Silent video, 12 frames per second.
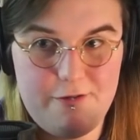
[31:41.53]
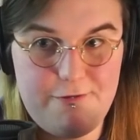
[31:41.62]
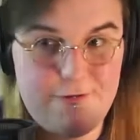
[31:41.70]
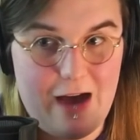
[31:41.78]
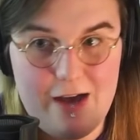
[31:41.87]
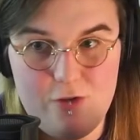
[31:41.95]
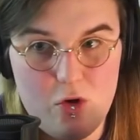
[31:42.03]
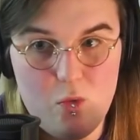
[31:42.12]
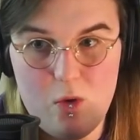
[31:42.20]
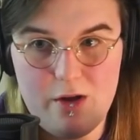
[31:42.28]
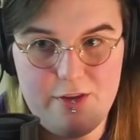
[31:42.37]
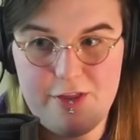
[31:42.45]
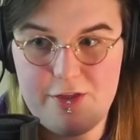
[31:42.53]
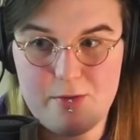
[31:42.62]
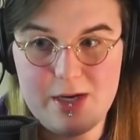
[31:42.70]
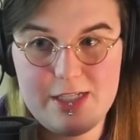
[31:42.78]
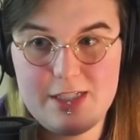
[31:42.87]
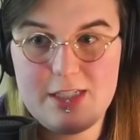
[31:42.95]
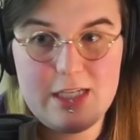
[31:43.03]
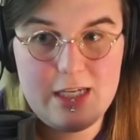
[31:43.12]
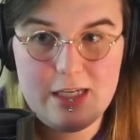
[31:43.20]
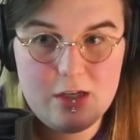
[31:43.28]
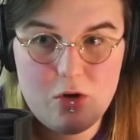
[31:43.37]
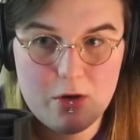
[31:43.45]

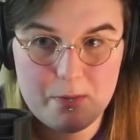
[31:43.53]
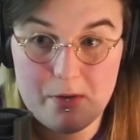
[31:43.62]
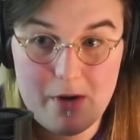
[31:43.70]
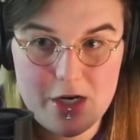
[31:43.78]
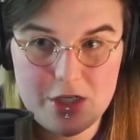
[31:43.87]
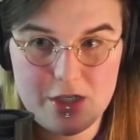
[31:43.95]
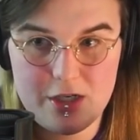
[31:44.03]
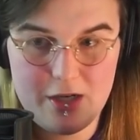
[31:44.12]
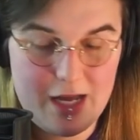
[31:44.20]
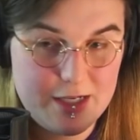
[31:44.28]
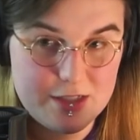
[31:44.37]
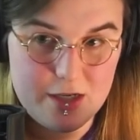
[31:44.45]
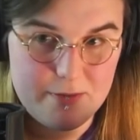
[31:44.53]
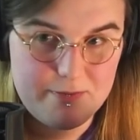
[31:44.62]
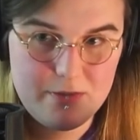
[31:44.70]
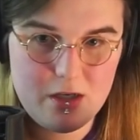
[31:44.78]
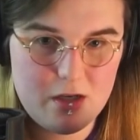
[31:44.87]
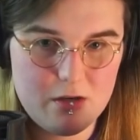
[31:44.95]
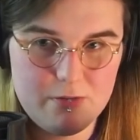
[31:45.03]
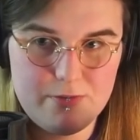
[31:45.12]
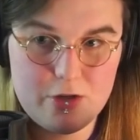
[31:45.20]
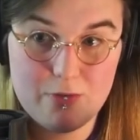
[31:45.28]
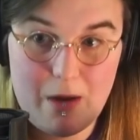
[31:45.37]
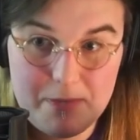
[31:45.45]
5013c corporation ends up you know
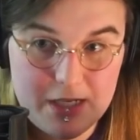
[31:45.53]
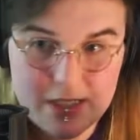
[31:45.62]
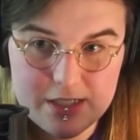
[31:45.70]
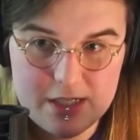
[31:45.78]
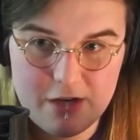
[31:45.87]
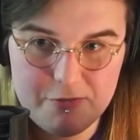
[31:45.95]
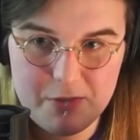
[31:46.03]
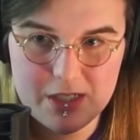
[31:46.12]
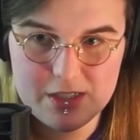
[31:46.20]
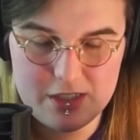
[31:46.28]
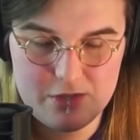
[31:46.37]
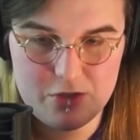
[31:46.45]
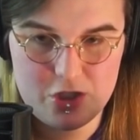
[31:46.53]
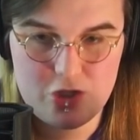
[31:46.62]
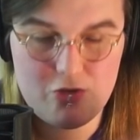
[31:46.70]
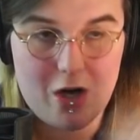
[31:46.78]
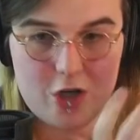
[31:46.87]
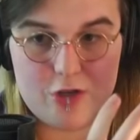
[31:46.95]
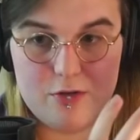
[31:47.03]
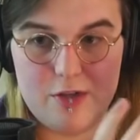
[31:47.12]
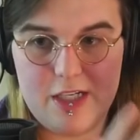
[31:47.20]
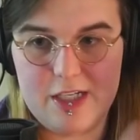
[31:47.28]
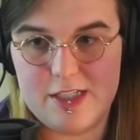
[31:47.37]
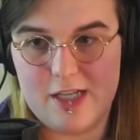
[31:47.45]
corrupting itself because it was
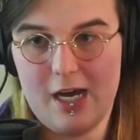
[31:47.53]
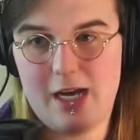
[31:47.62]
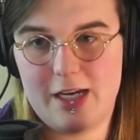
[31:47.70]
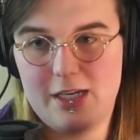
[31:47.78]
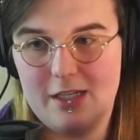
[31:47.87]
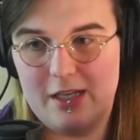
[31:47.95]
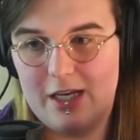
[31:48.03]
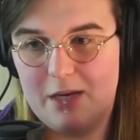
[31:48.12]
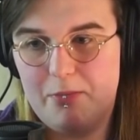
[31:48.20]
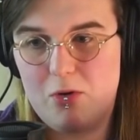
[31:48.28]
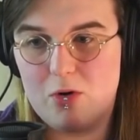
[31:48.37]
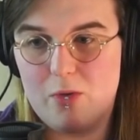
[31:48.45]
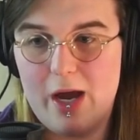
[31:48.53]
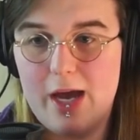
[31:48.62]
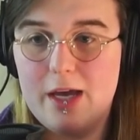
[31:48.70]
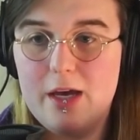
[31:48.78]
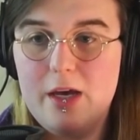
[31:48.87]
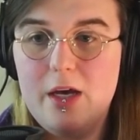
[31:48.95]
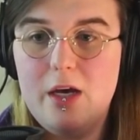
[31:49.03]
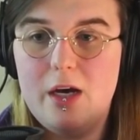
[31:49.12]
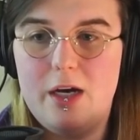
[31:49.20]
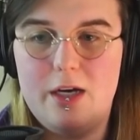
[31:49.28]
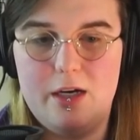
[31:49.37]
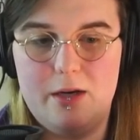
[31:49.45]
structurally designed in like a poor way
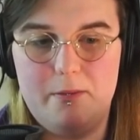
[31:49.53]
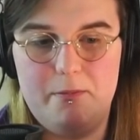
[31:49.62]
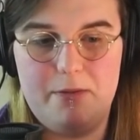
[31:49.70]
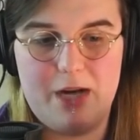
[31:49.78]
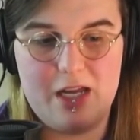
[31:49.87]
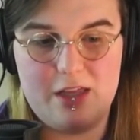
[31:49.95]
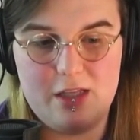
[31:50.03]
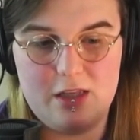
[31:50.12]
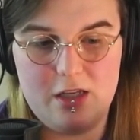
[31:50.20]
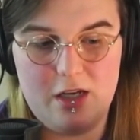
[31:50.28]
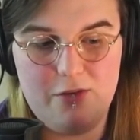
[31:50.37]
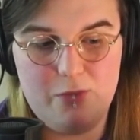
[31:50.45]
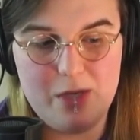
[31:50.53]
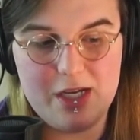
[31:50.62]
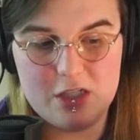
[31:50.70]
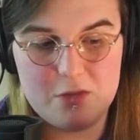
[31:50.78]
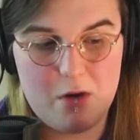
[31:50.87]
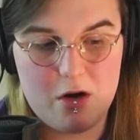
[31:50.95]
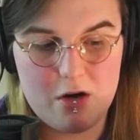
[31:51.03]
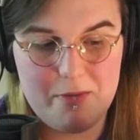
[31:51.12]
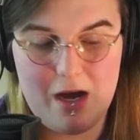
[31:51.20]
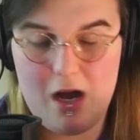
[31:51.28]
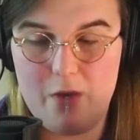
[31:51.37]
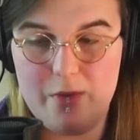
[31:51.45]
um, but i think that if we get smarter
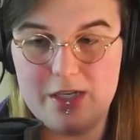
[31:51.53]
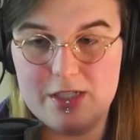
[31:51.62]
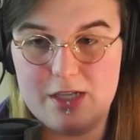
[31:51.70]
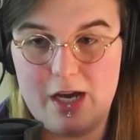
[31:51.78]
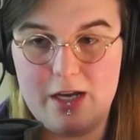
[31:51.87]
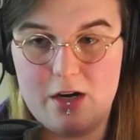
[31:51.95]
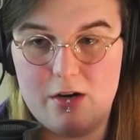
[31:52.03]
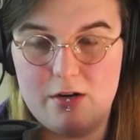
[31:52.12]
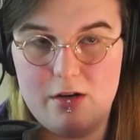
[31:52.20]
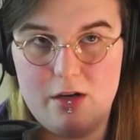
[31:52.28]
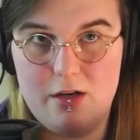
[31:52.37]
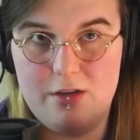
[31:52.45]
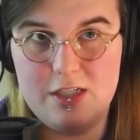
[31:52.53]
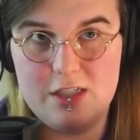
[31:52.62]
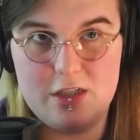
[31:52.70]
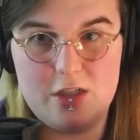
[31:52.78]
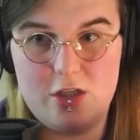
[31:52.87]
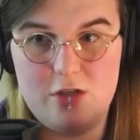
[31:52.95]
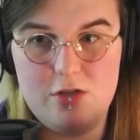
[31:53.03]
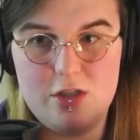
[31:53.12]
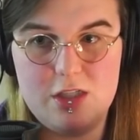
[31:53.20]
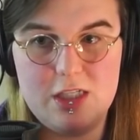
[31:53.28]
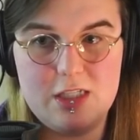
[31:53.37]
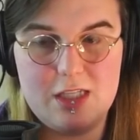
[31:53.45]
about how we design our uh, these
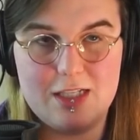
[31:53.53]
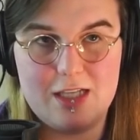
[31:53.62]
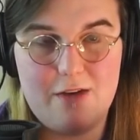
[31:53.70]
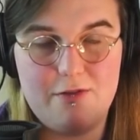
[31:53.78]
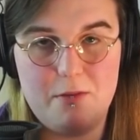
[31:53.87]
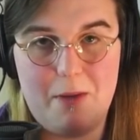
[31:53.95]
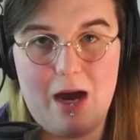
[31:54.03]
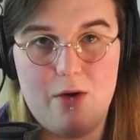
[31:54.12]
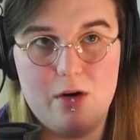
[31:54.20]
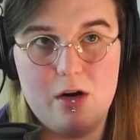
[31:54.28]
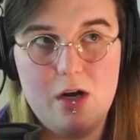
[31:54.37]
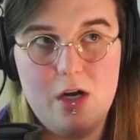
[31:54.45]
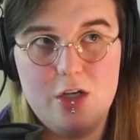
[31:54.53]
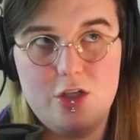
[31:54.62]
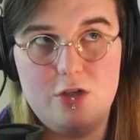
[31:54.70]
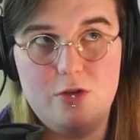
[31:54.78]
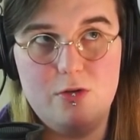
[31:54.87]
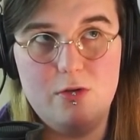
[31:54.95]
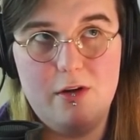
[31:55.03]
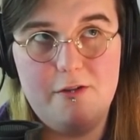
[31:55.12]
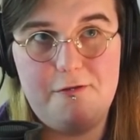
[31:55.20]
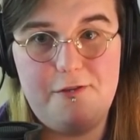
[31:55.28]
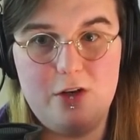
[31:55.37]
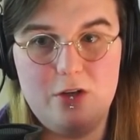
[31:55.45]
institutions these things have the power to
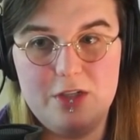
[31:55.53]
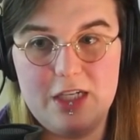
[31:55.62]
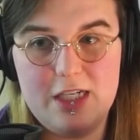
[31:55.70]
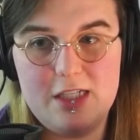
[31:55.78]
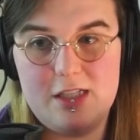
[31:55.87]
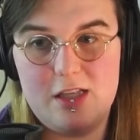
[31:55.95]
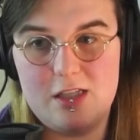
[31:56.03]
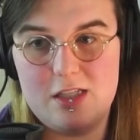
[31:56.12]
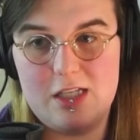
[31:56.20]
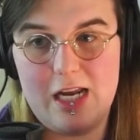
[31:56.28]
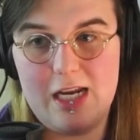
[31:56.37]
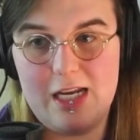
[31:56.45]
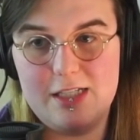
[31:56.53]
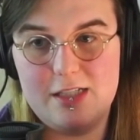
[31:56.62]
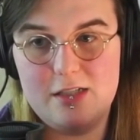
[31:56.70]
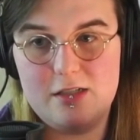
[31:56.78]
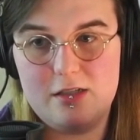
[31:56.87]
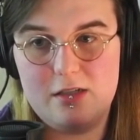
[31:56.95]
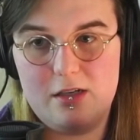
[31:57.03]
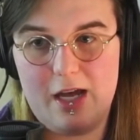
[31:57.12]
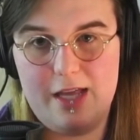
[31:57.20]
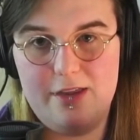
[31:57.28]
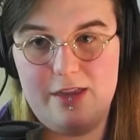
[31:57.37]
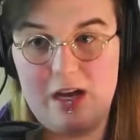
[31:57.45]
fill needs that the state isn't
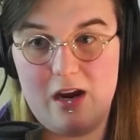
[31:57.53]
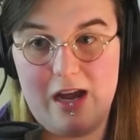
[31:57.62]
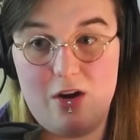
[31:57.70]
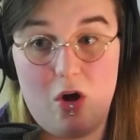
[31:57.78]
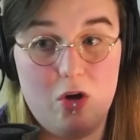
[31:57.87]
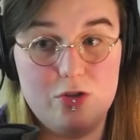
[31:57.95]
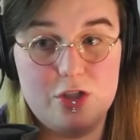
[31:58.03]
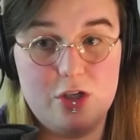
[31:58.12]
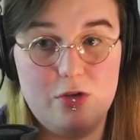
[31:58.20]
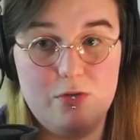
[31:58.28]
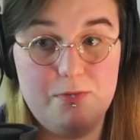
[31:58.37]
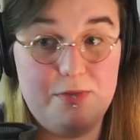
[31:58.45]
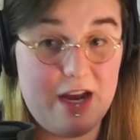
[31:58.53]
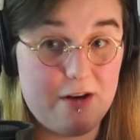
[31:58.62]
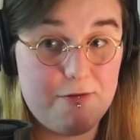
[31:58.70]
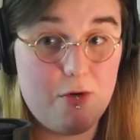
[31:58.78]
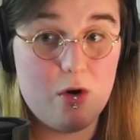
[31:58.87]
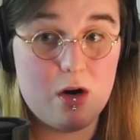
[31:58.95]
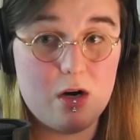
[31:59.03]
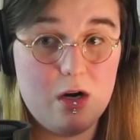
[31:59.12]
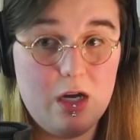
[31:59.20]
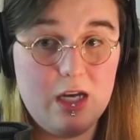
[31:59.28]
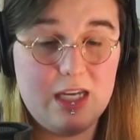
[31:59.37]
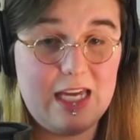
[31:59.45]
and there and also therefore
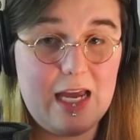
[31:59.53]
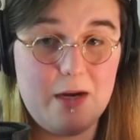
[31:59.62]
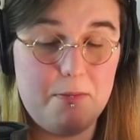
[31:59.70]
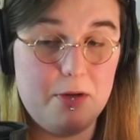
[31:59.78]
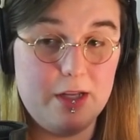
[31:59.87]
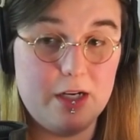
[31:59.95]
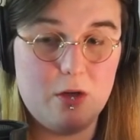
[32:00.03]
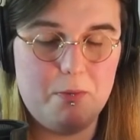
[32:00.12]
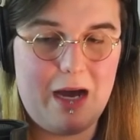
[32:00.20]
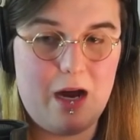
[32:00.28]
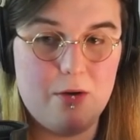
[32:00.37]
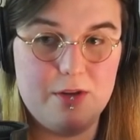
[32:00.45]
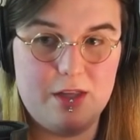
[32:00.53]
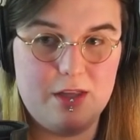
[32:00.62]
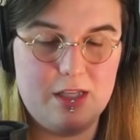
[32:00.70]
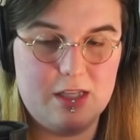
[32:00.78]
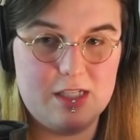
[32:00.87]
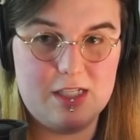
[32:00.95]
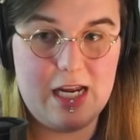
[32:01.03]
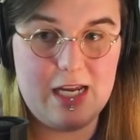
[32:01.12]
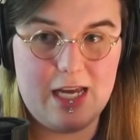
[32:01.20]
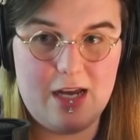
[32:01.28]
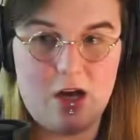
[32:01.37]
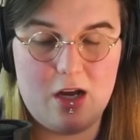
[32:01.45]
gain political power that, that the state
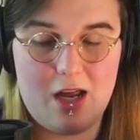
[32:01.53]
cannot